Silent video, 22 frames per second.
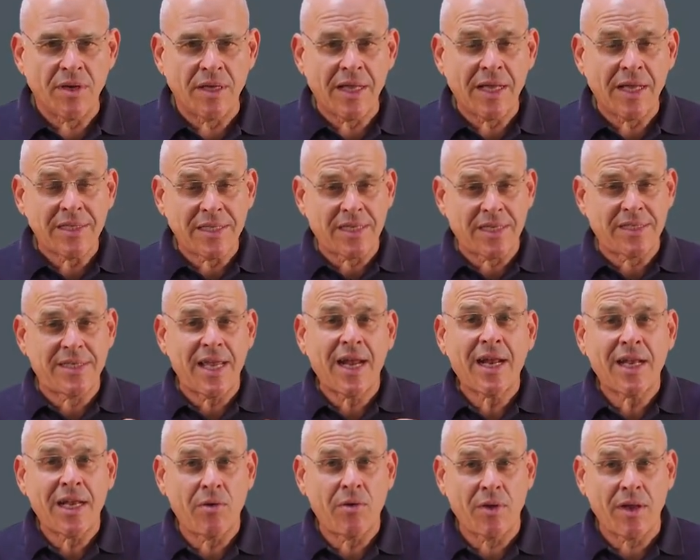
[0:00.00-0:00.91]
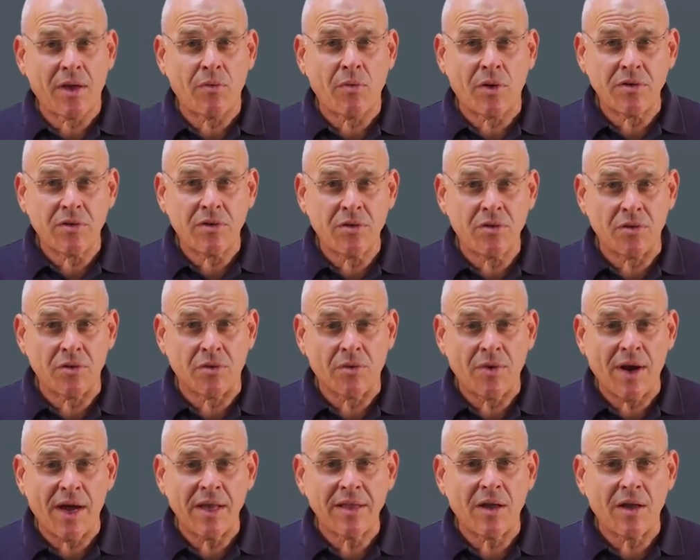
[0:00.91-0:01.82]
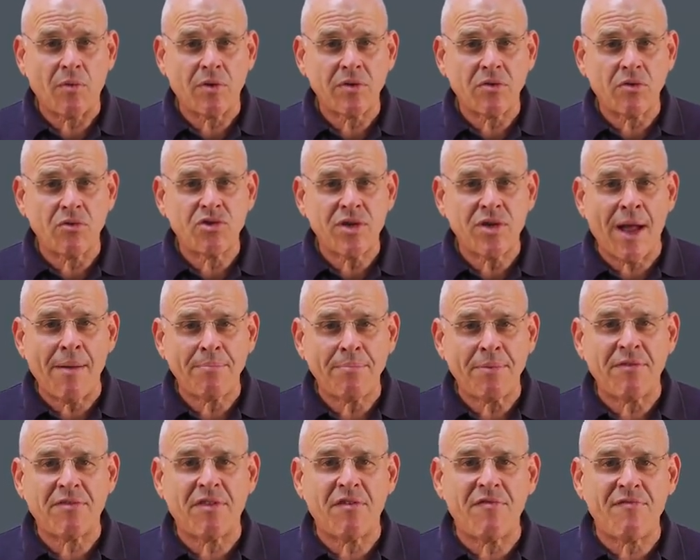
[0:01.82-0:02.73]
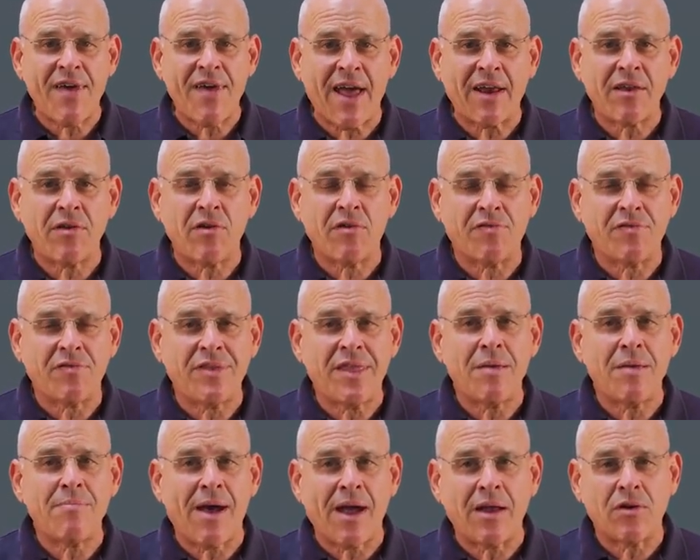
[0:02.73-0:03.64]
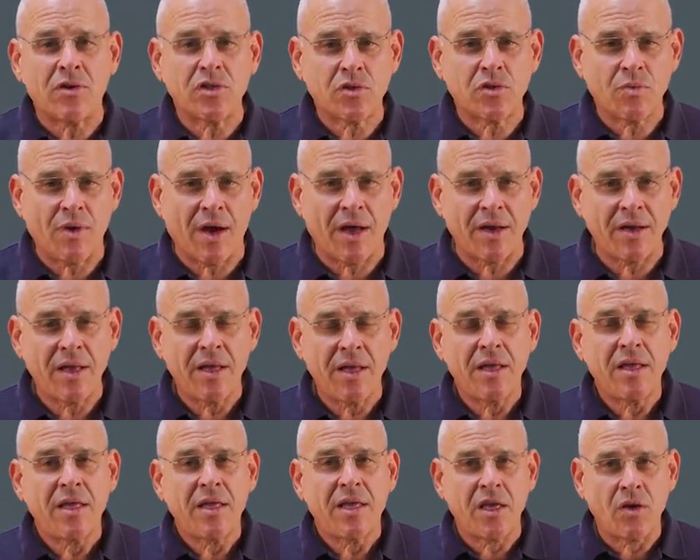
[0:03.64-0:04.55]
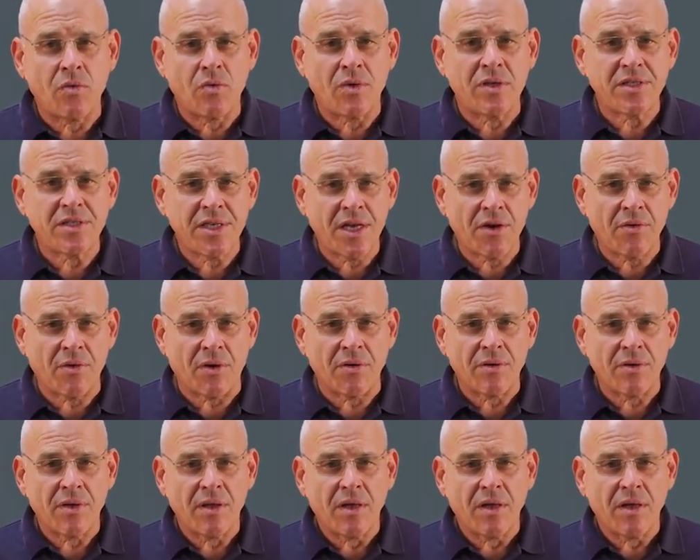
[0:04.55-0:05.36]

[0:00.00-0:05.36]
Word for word: And that's exactly what I want to do, right? I want to jump if the value of d minus one equals zero.